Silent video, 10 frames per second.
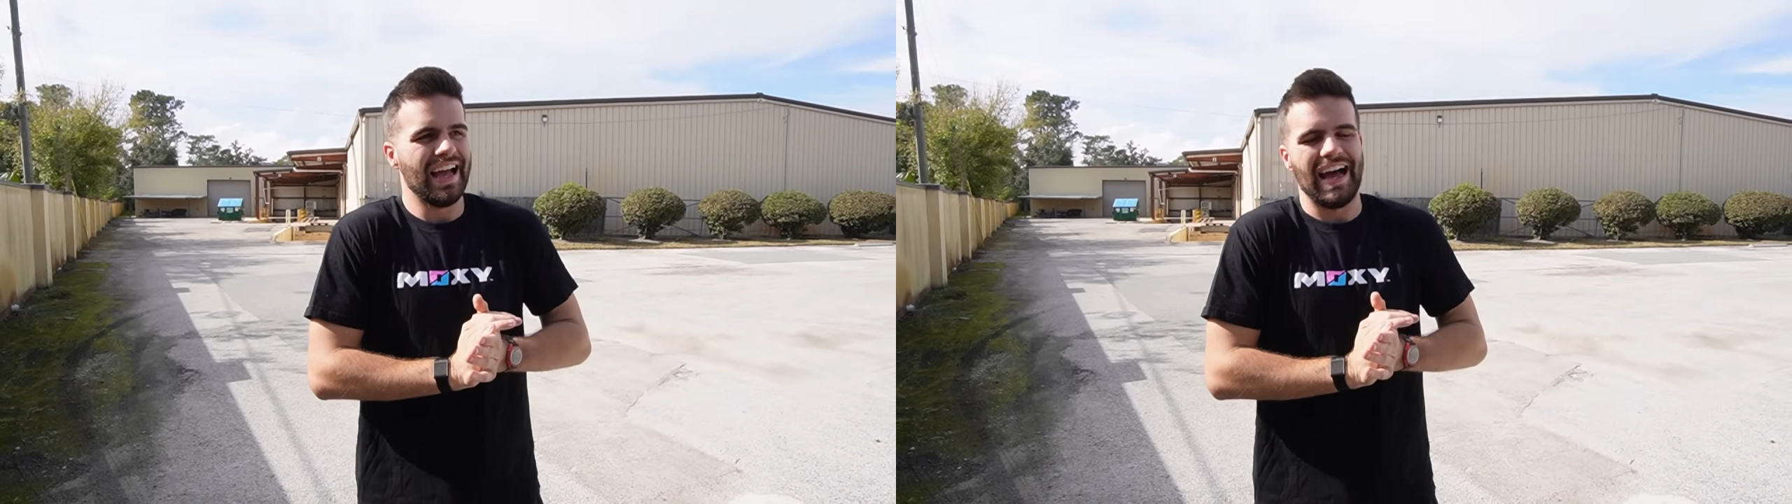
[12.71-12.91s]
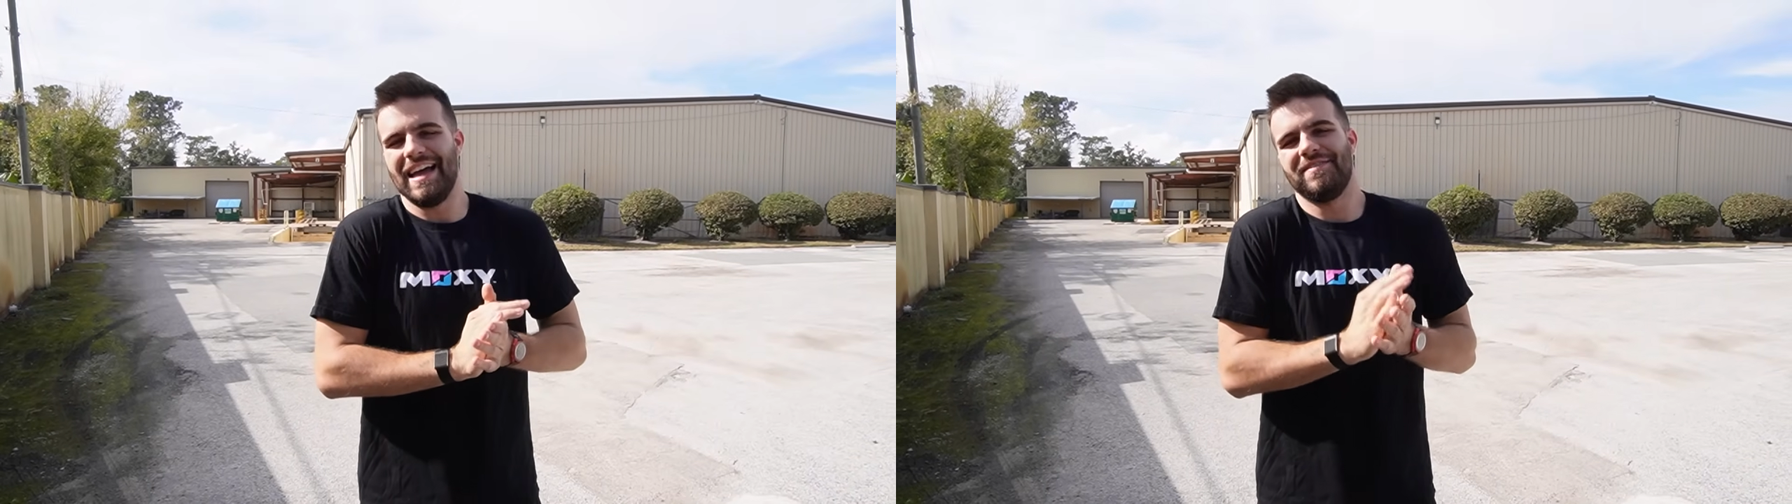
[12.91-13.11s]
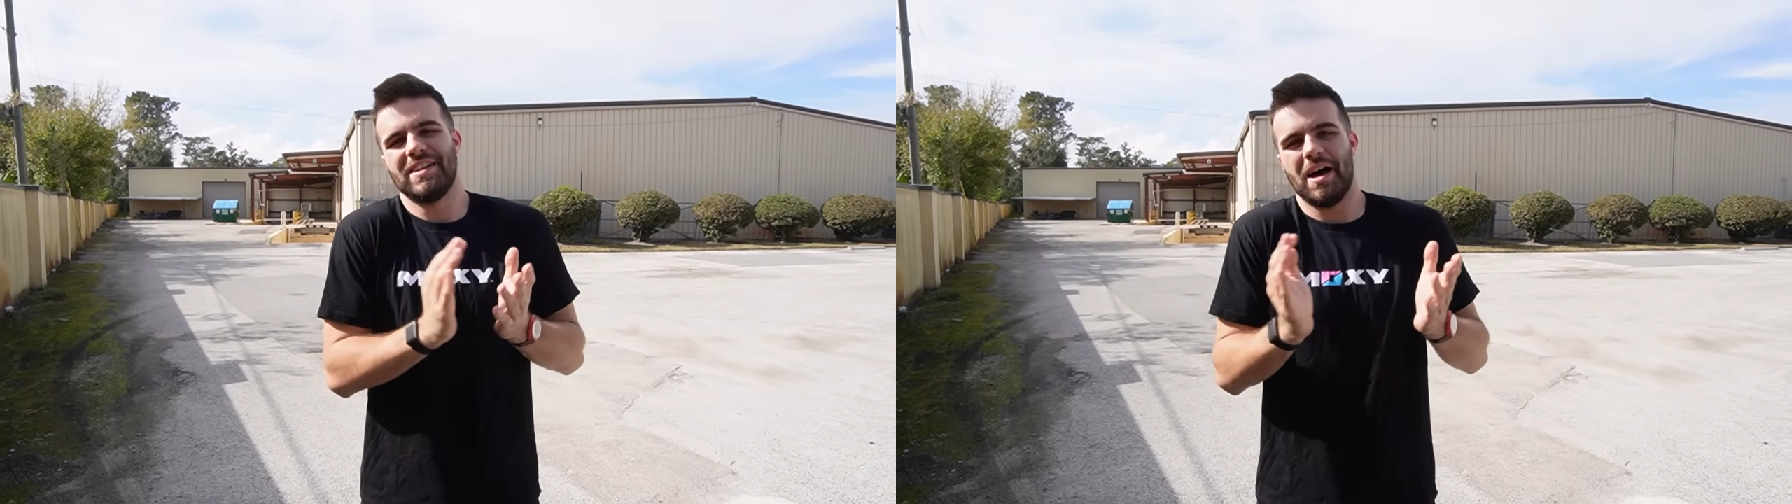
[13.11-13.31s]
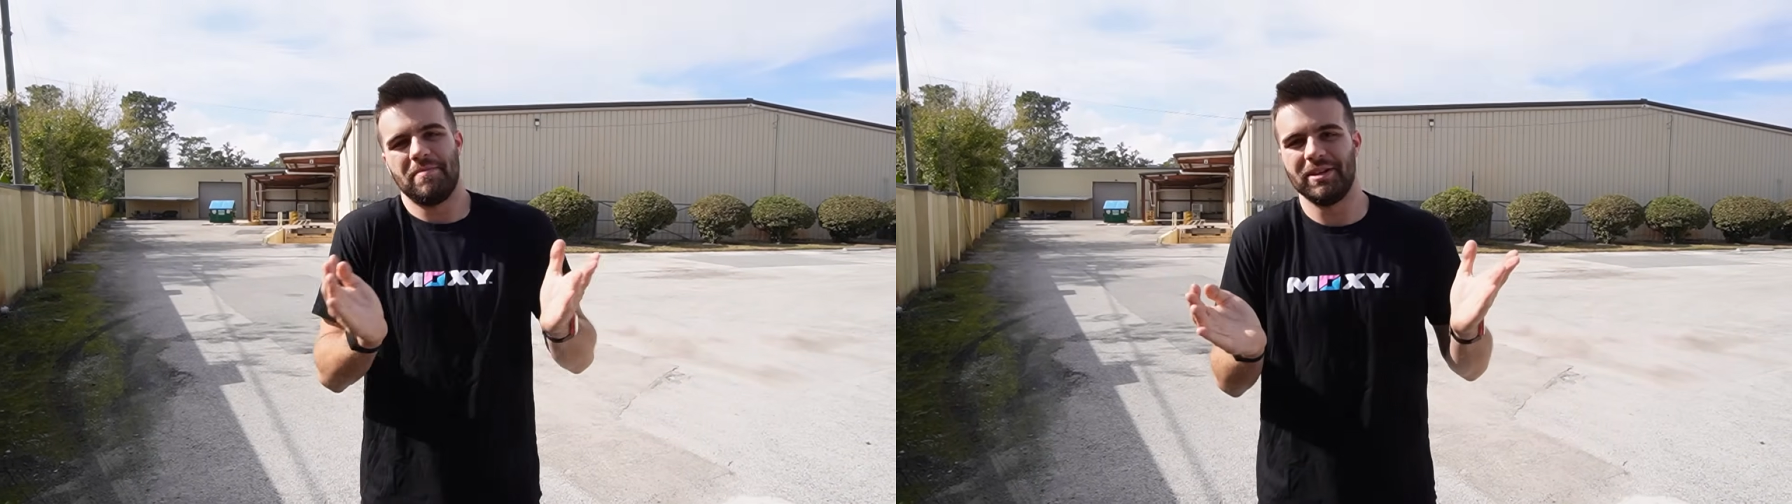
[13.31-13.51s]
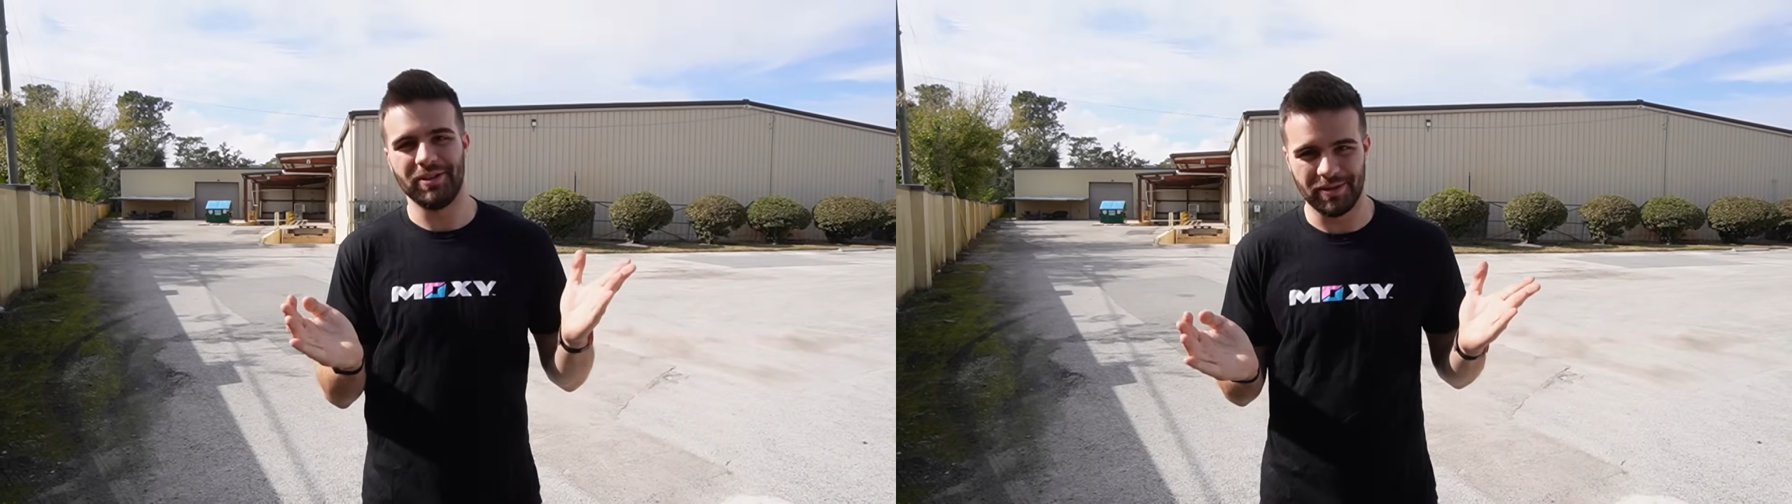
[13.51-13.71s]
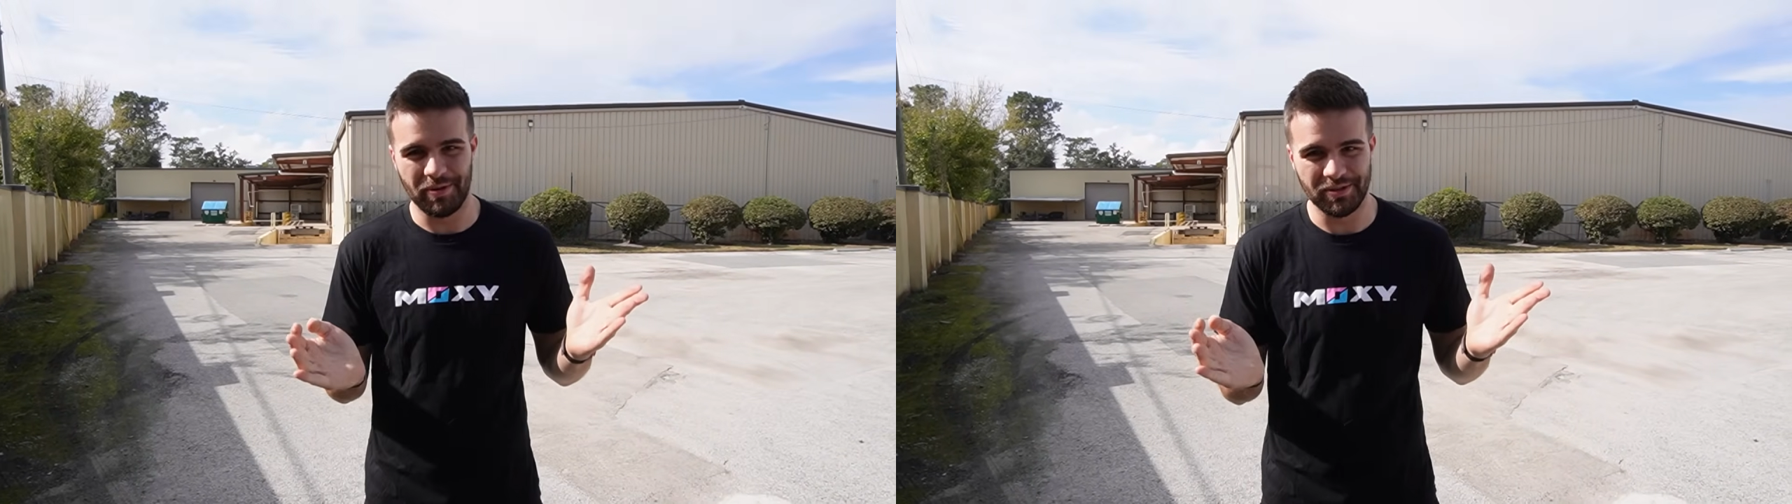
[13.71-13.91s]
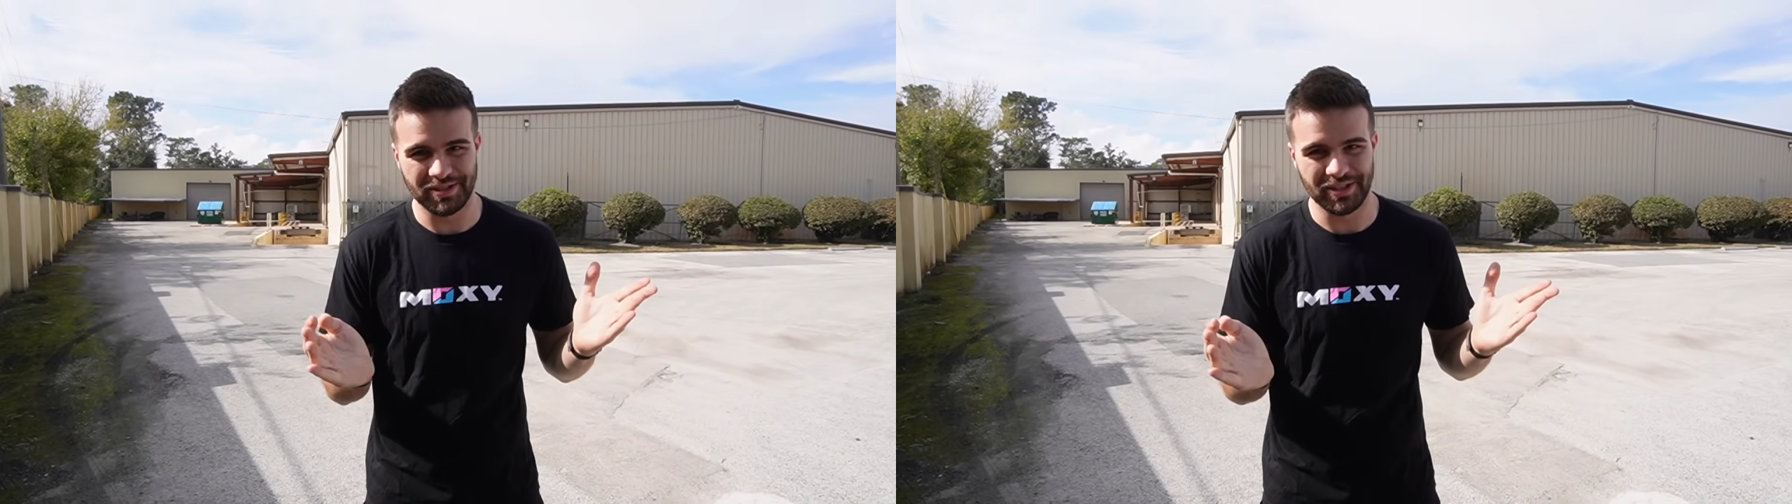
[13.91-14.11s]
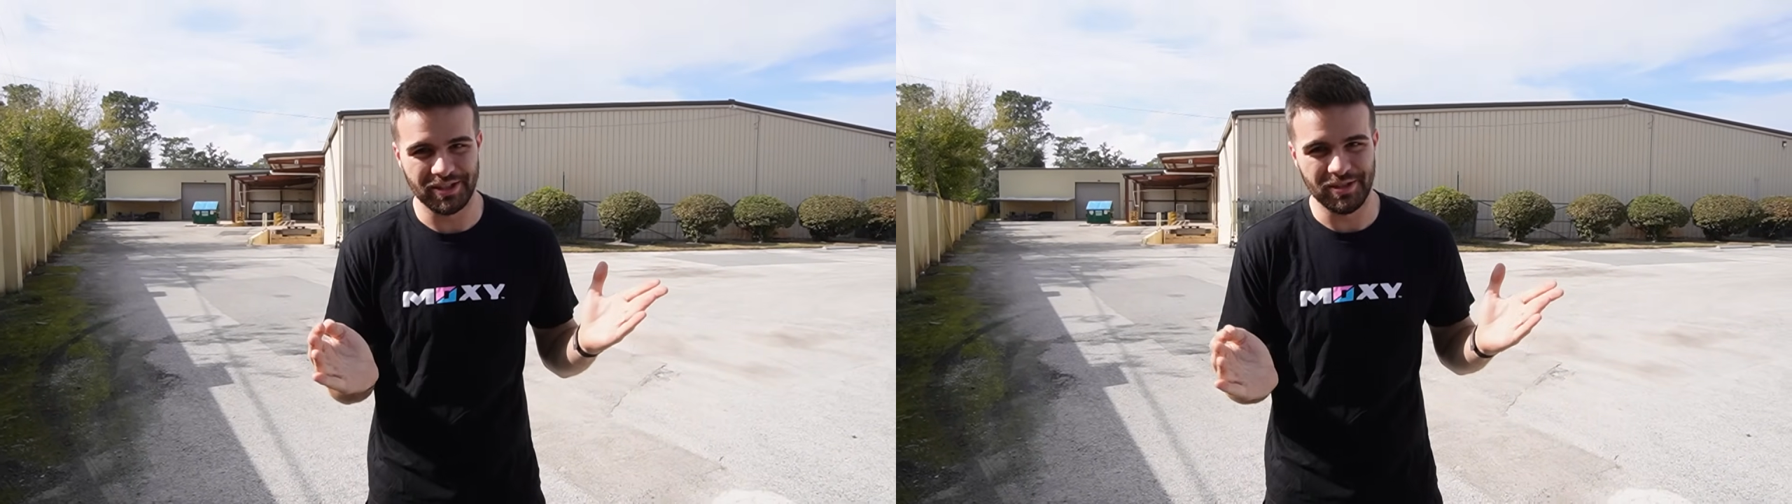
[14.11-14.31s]
I have not been good at
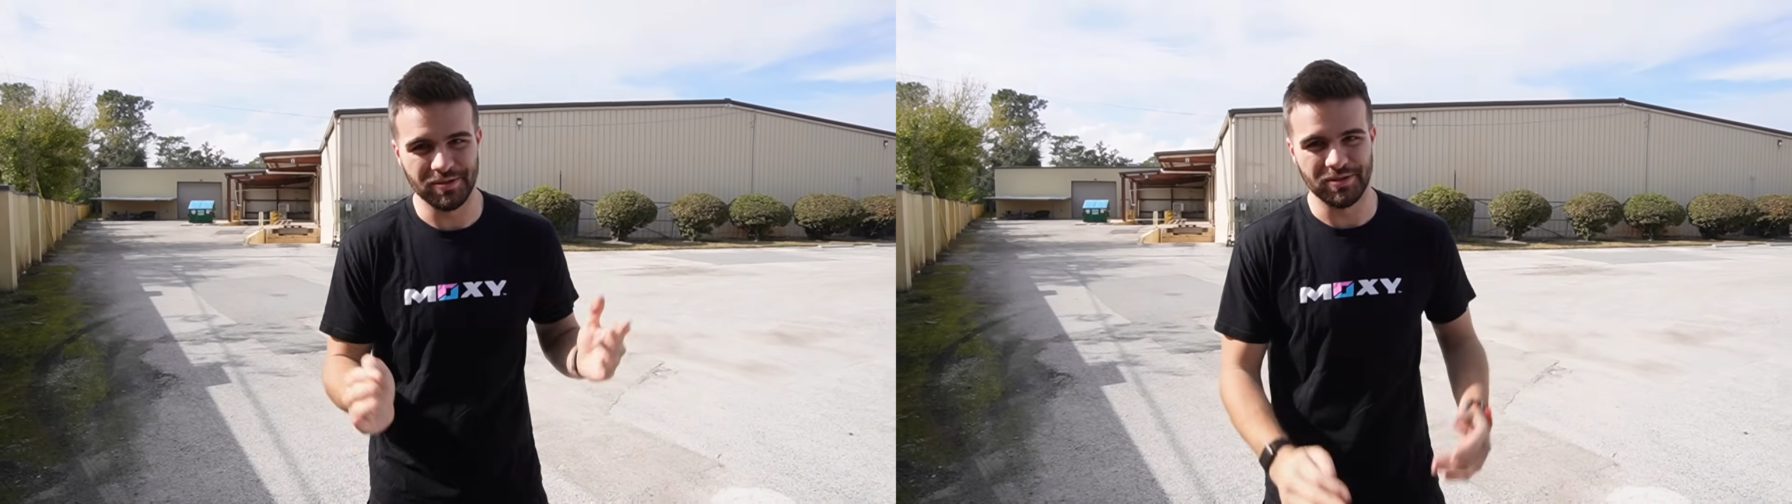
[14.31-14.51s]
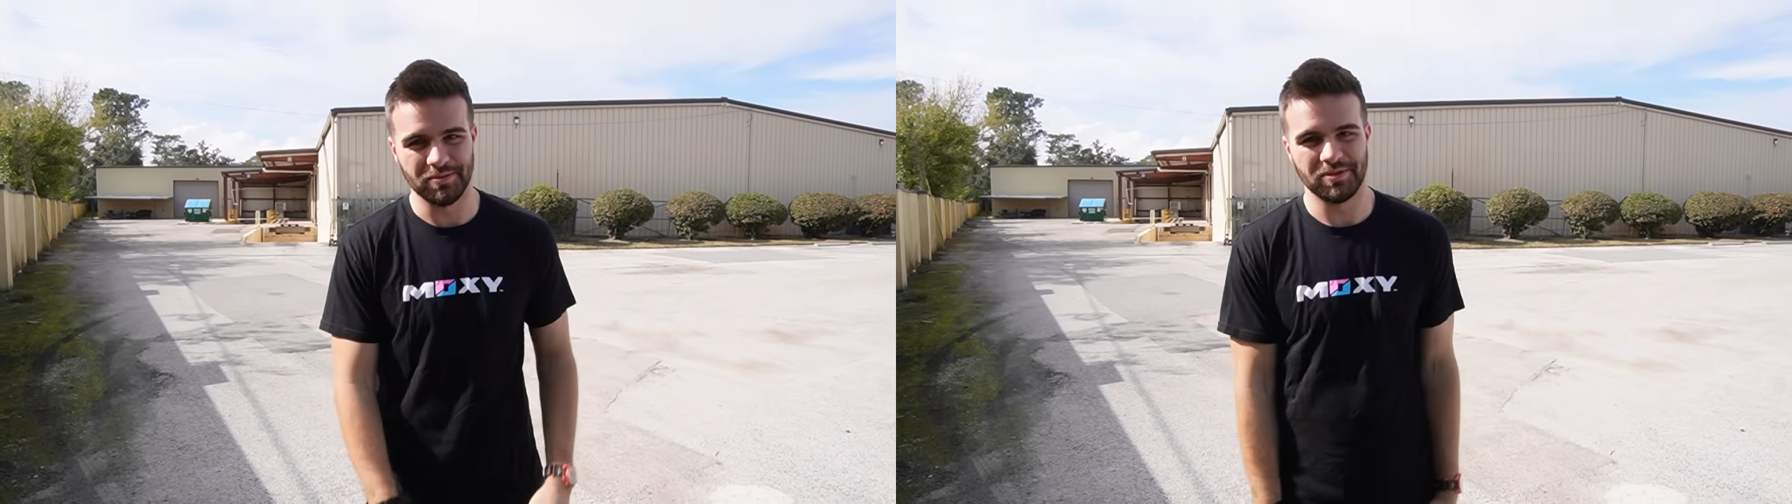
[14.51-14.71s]
posting on YouTube.